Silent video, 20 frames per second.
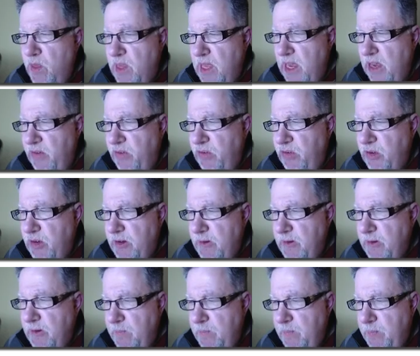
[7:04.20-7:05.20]
this
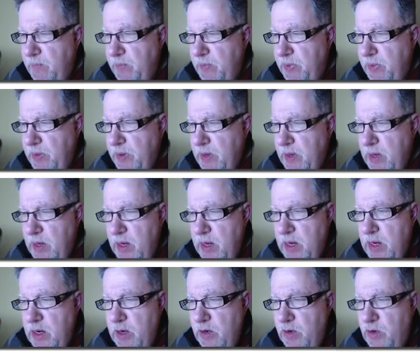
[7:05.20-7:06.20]

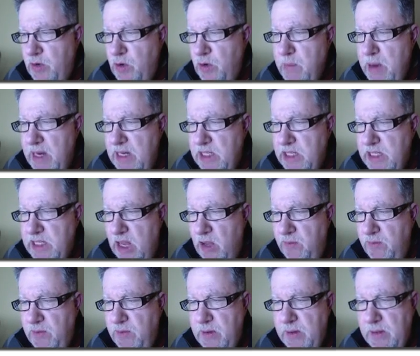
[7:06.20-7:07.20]
to
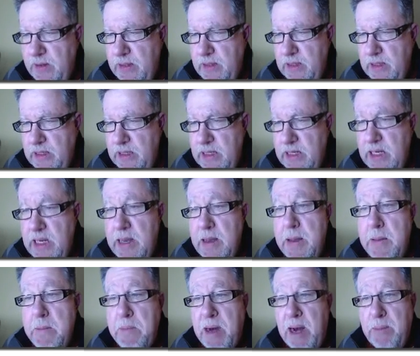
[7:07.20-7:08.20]
myself,
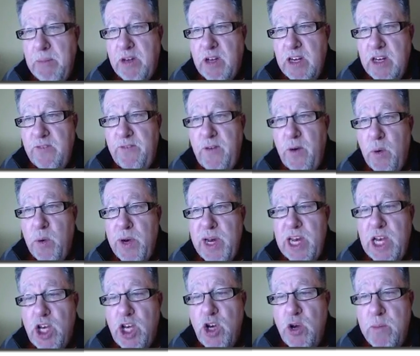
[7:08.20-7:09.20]
but I'm going to forward
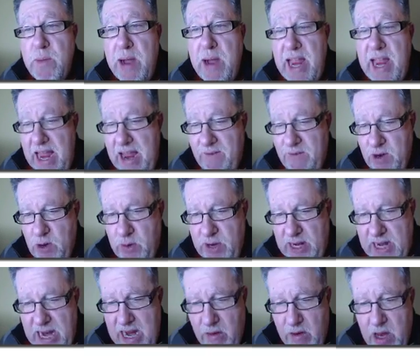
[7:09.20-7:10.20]
it to my Evernote
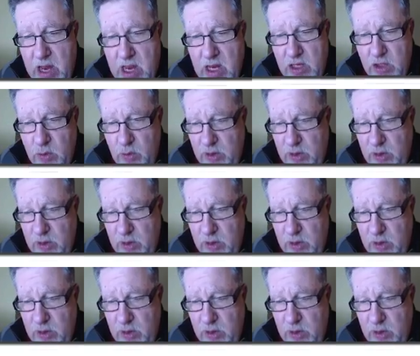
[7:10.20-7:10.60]
account. So